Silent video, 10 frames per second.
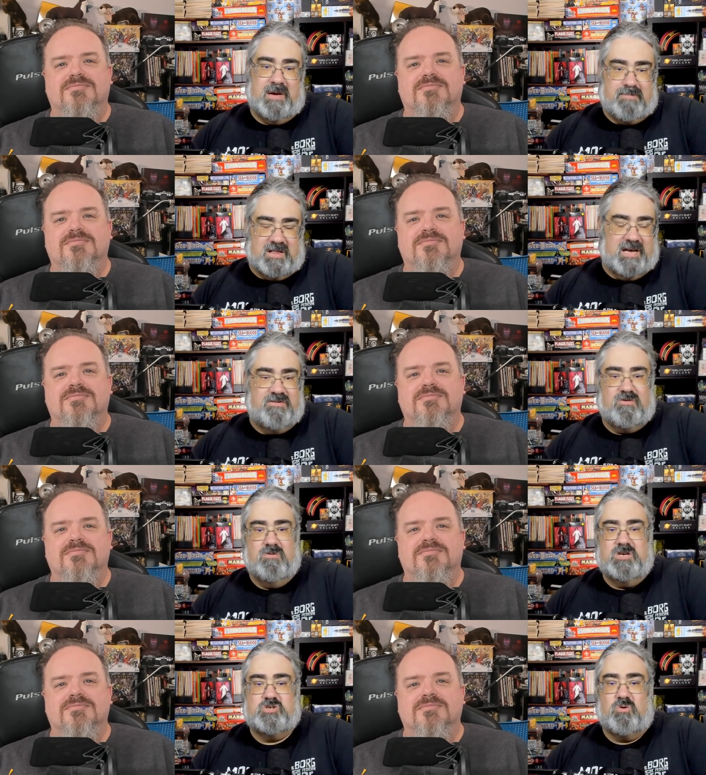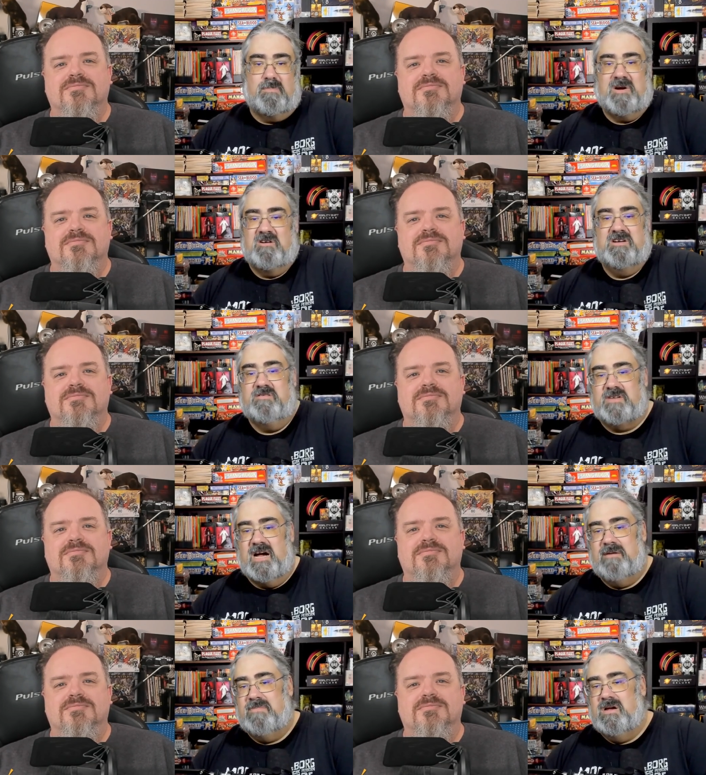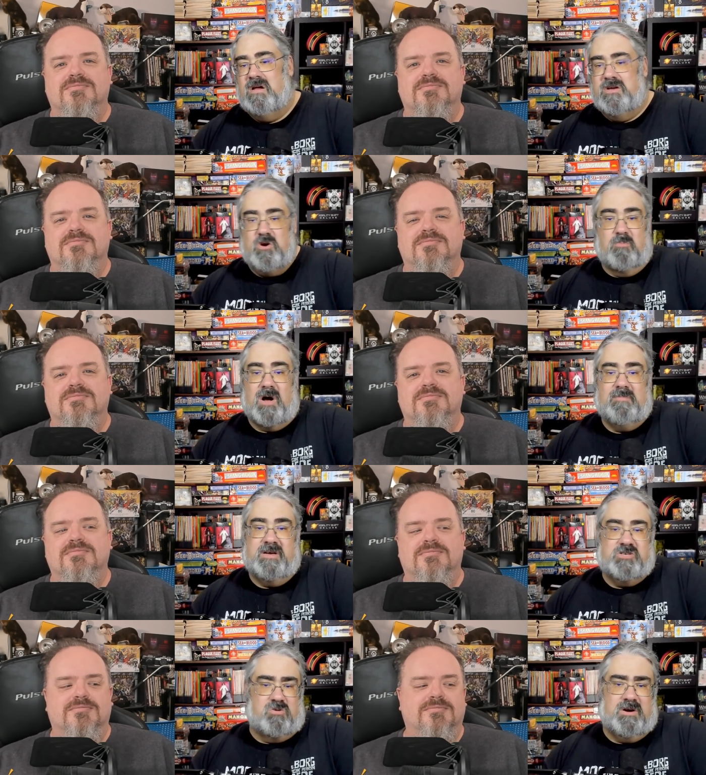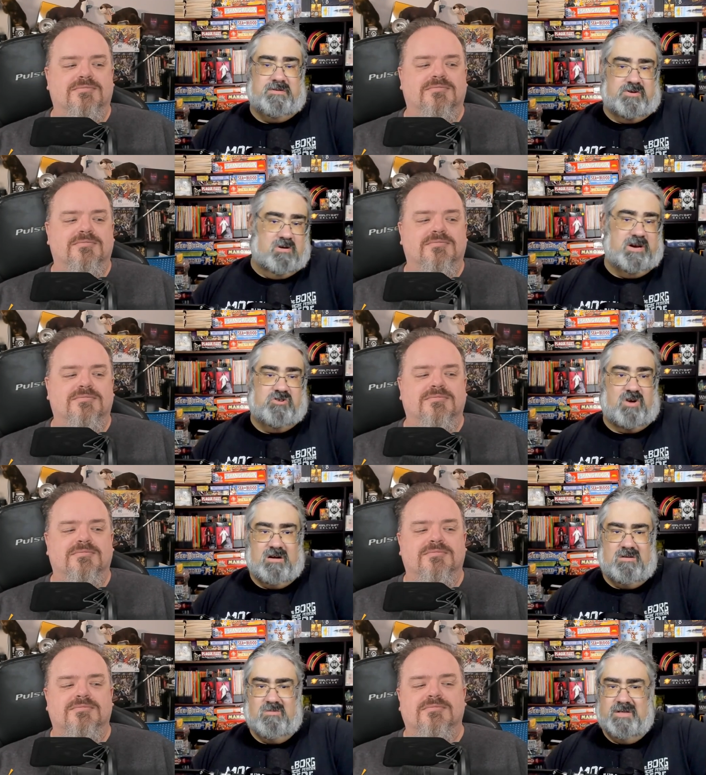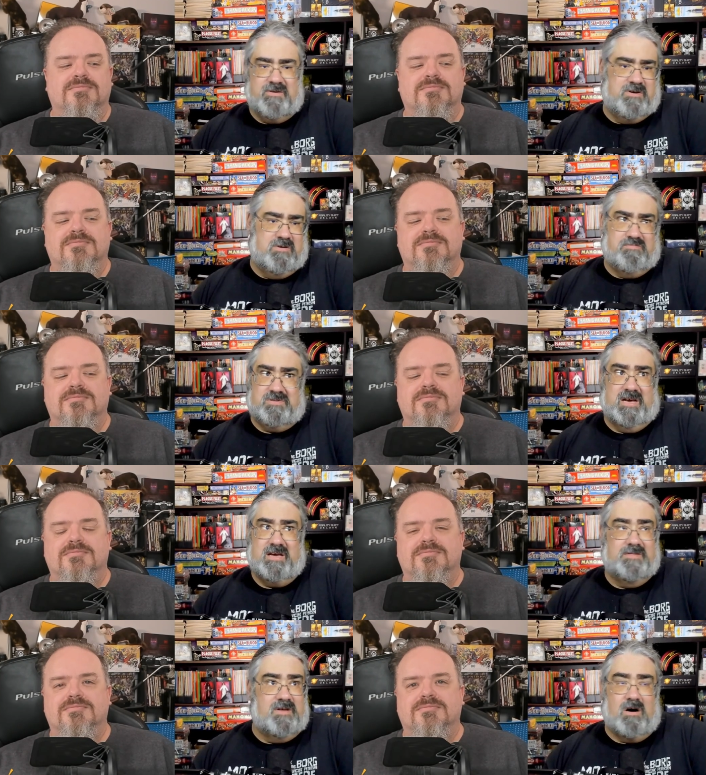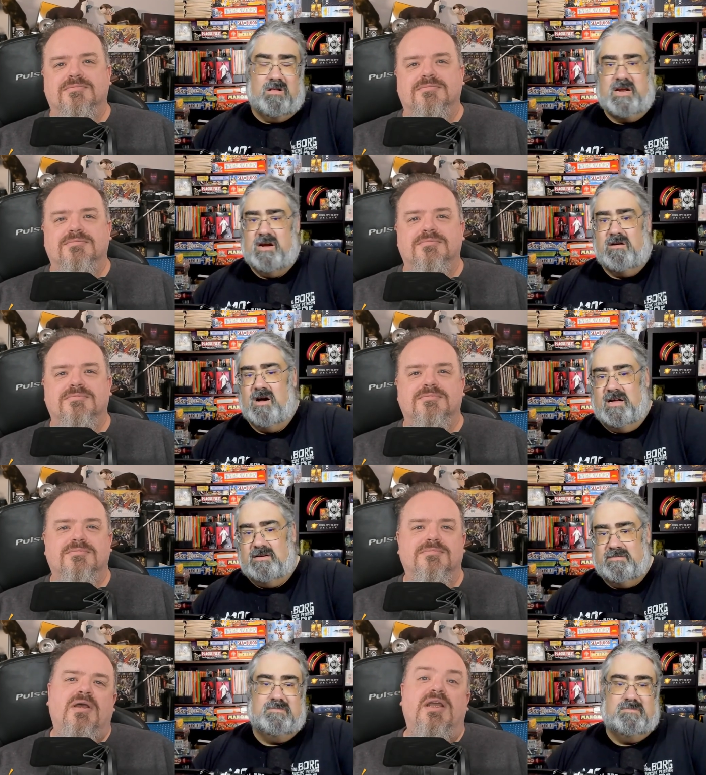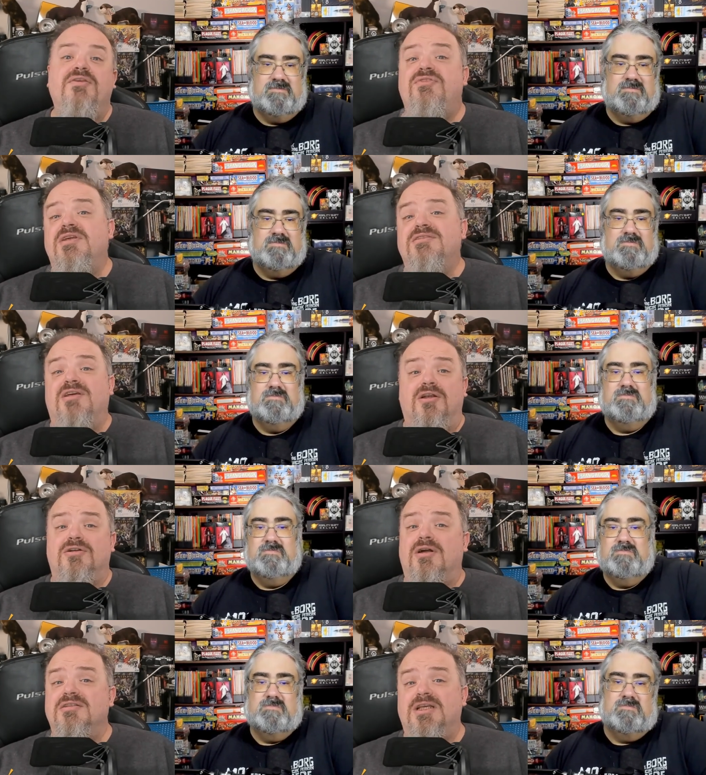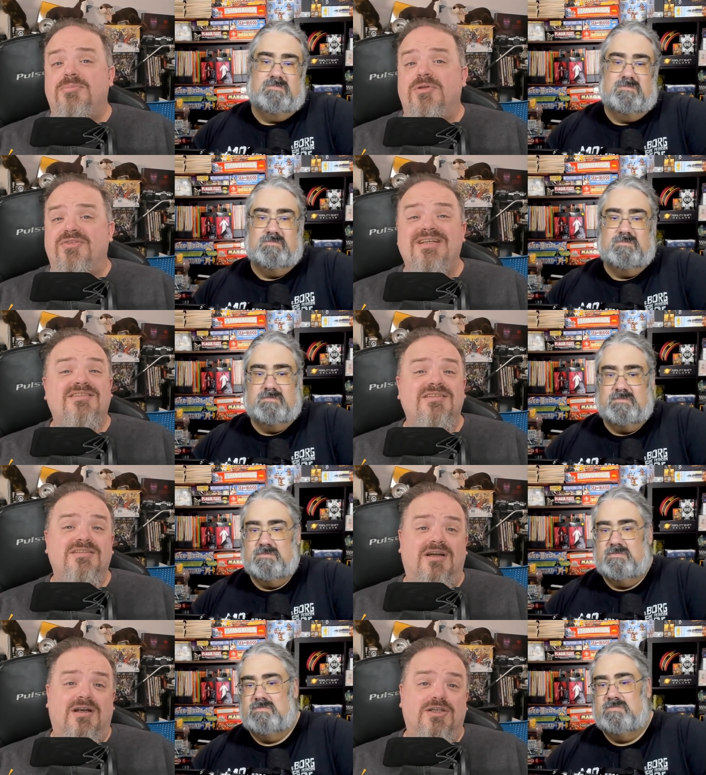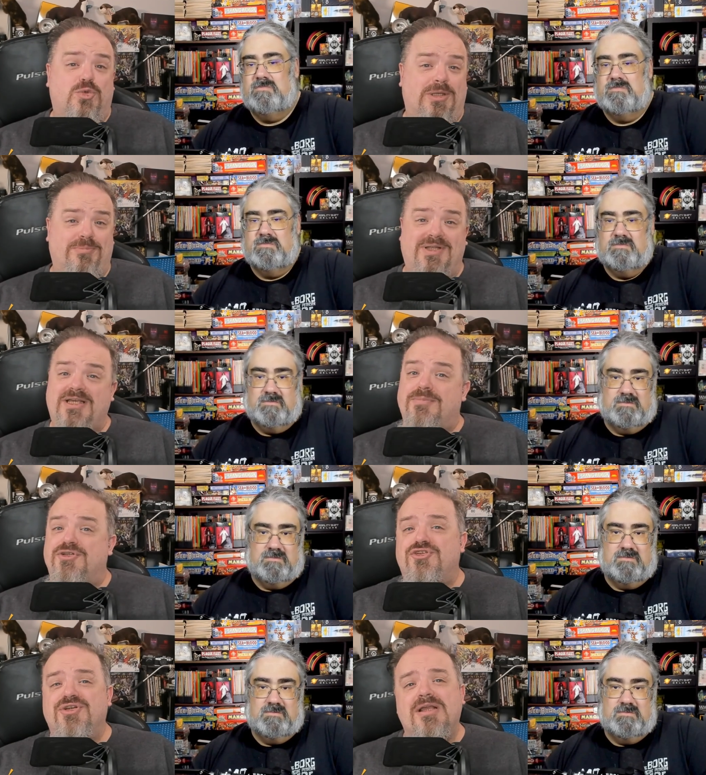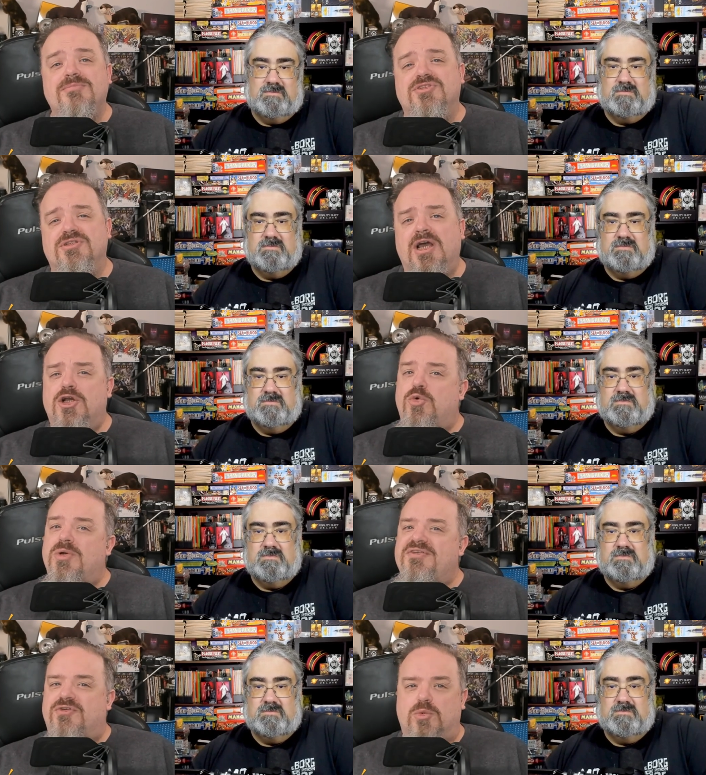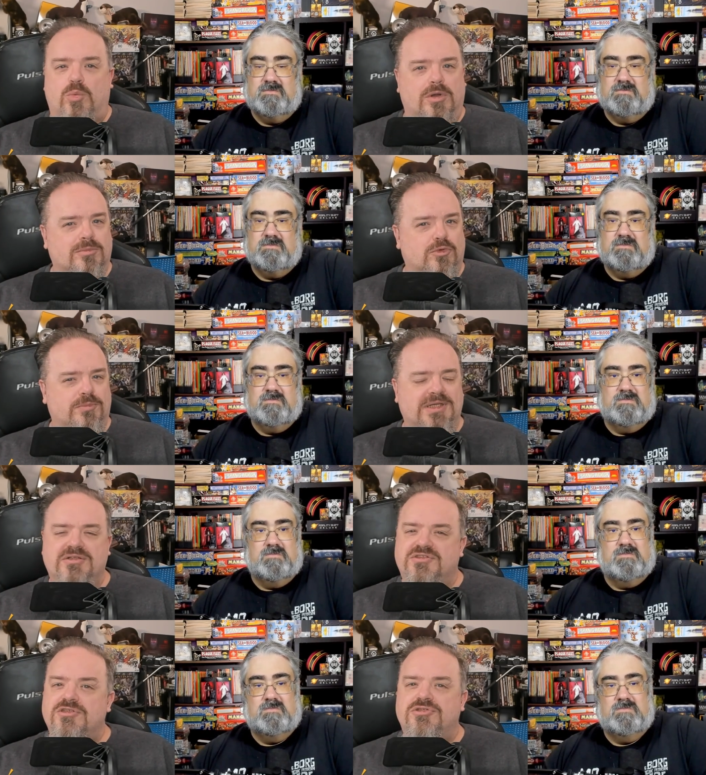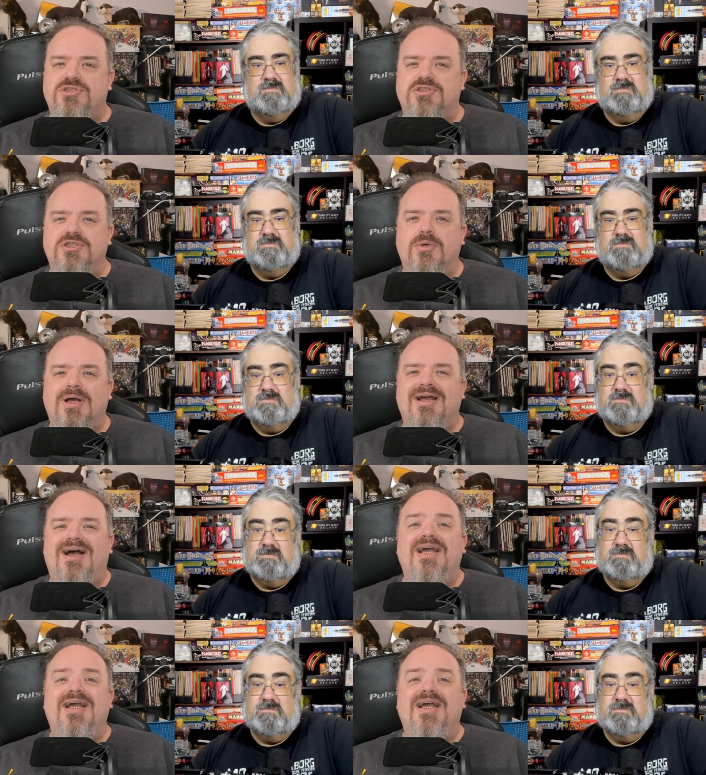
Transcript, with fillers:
Speaker 1: be played through in a short period of time, you'll probably enjoy the turkey trial, whether you play it on the holiday or not.
Speaker 2: If the entire concept of 18 card quick playing puzzle games great for one or more players interests you, I